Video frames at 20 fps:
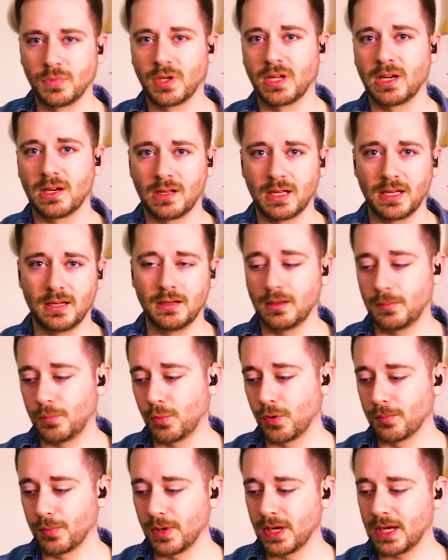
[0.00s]
Get a little
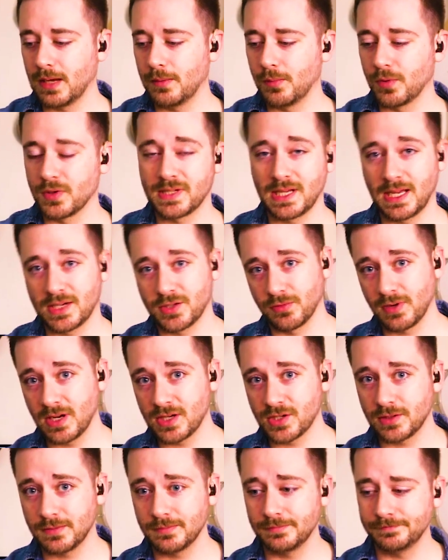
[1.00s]
more breakup, more
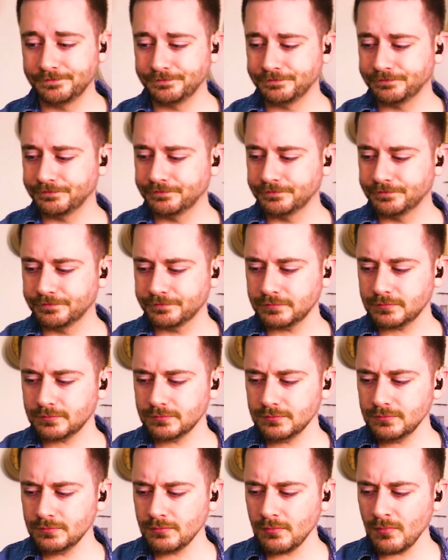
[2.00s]
saturation. I'm
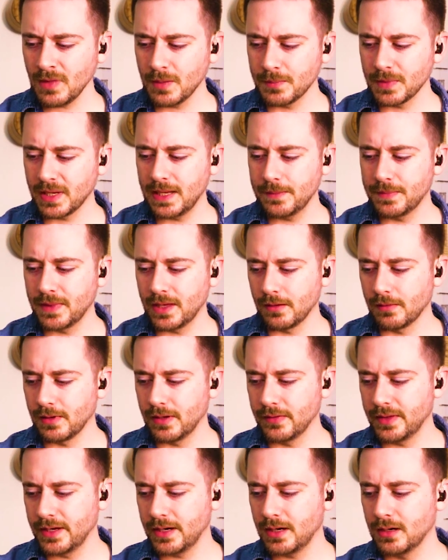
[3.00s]
going to keep that
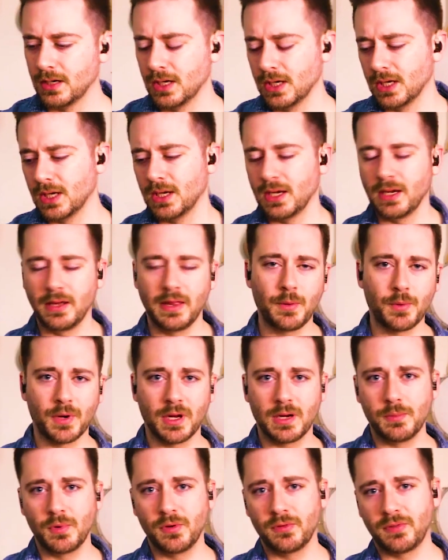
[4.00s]
around there. And then we're
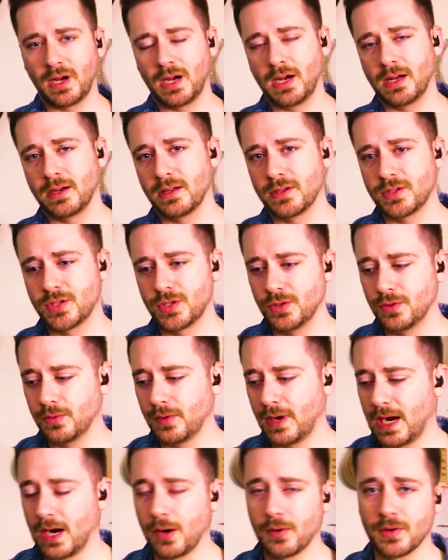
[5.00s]
going to move on
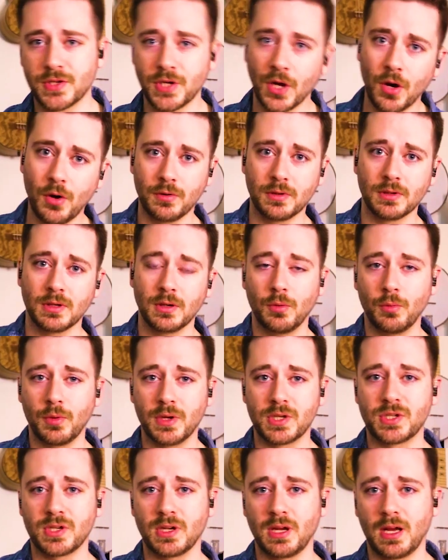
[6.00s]
to our tone,
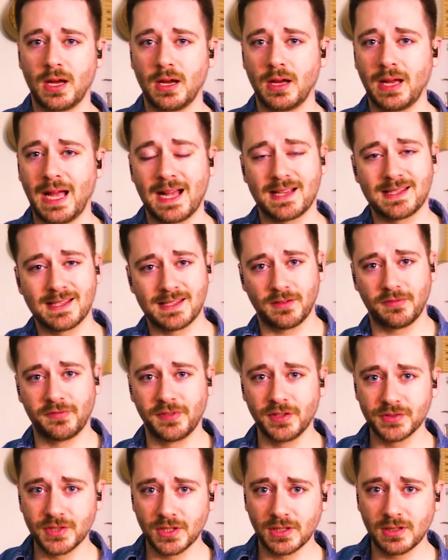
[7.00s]
which acts as a
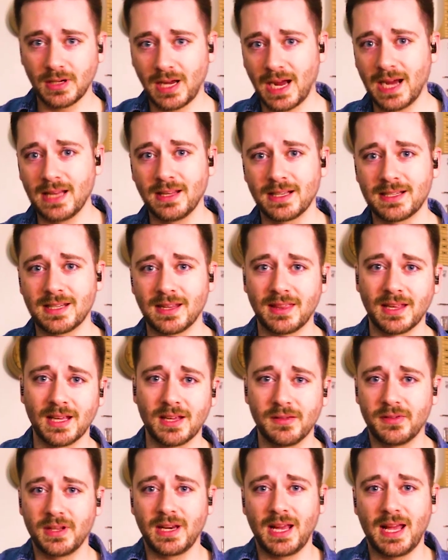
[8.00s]
filter. I like to
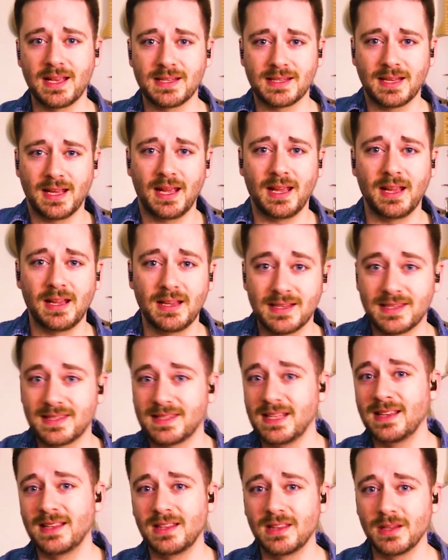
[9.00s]
think of it as a
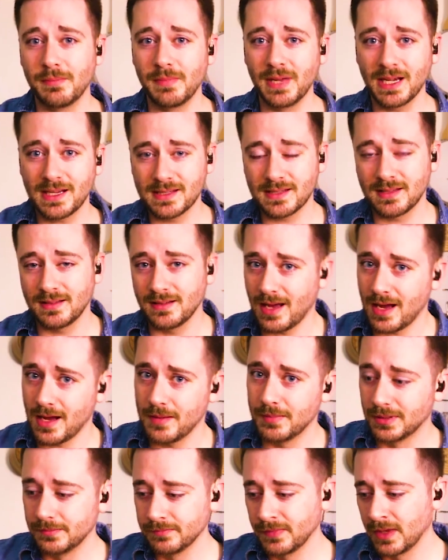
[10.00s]
sit in the mix
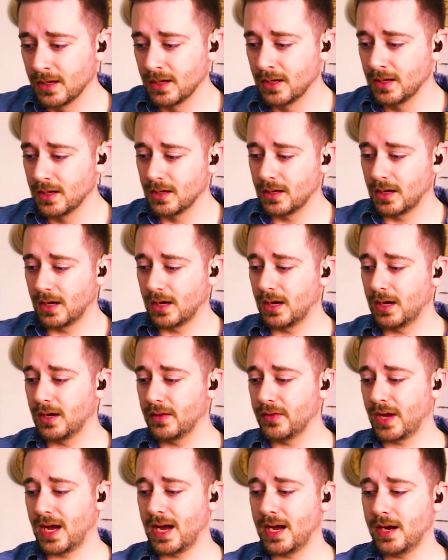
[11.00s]
knob.
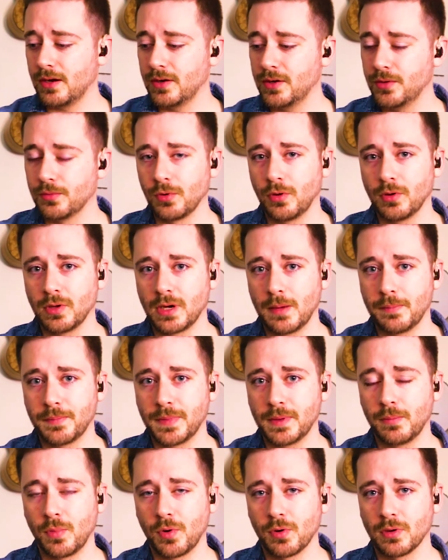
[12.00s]
The higher you roll it
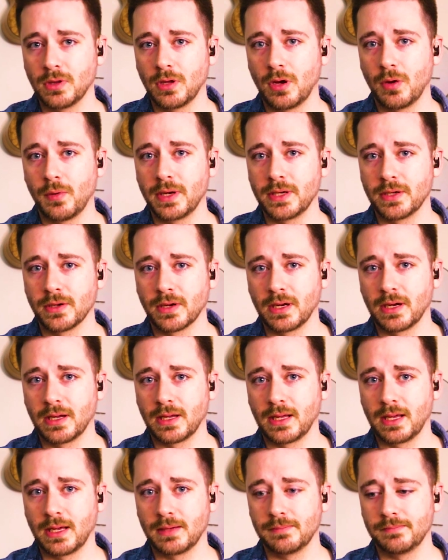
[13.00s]
up, the more low end you're going
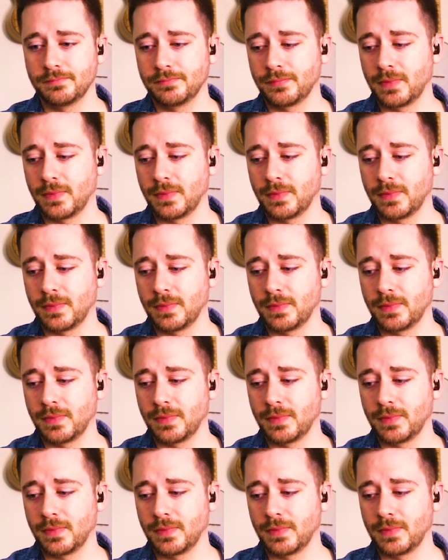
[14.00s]
to get.